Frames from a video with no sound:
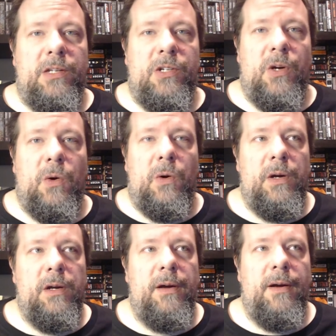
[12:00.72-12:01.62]

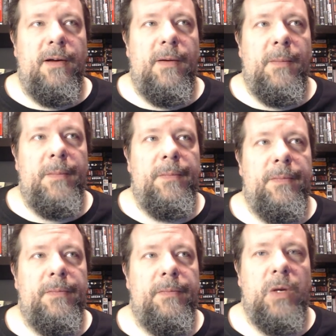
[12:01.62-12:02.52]
Joe.
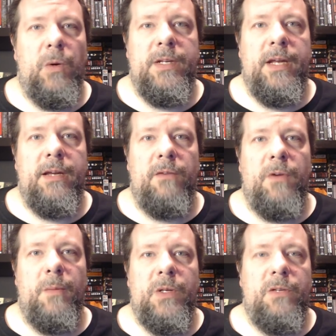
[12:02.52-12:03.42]
You were taken
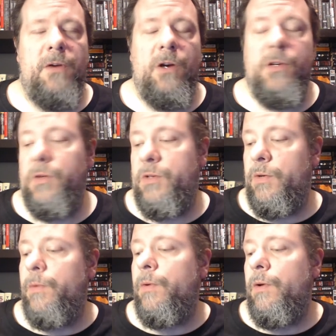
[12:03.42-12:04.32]
from us far too soon.